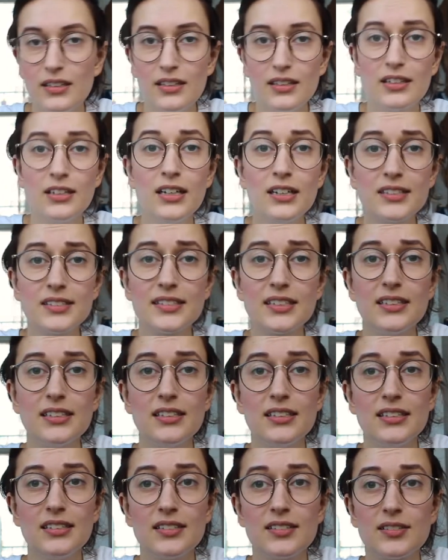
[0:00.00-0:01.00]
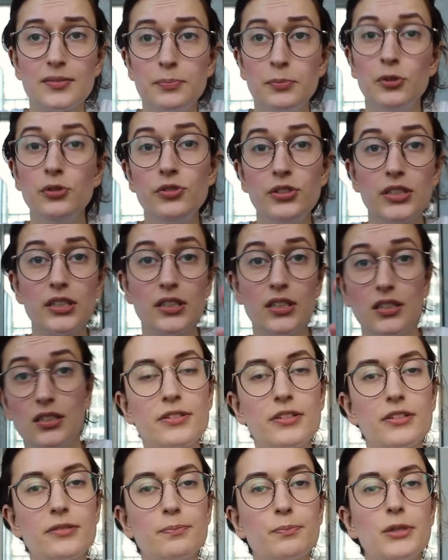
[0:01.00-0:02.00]
The next is music.
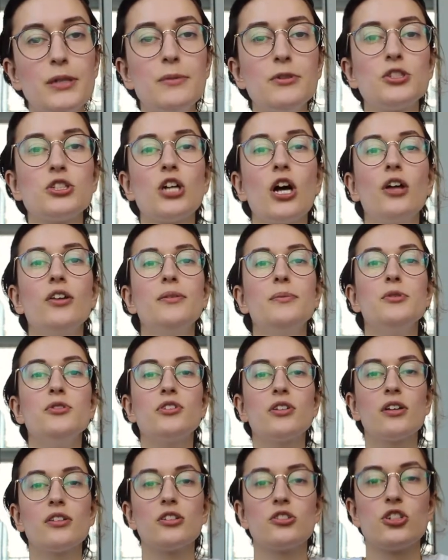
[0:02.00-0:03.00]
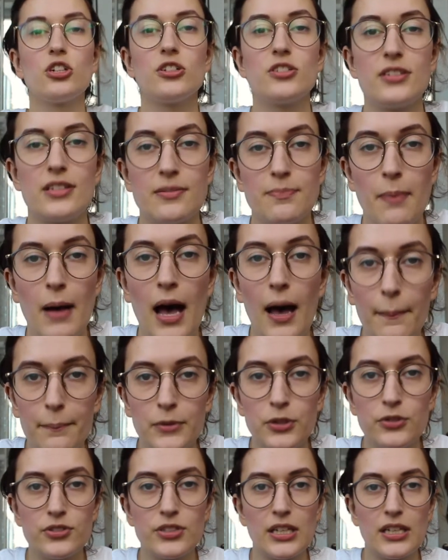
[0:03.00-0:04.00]
Pretty much all the music on the charts is pop
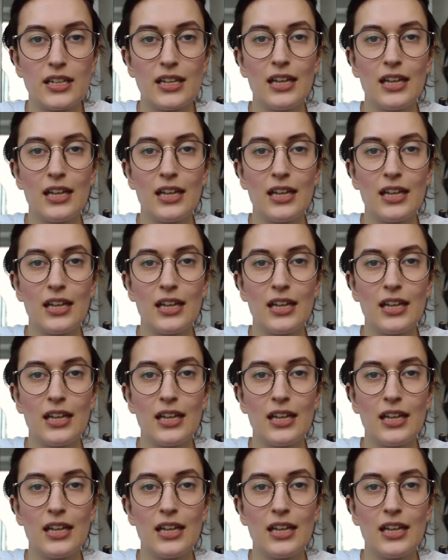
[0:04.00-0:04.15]
music,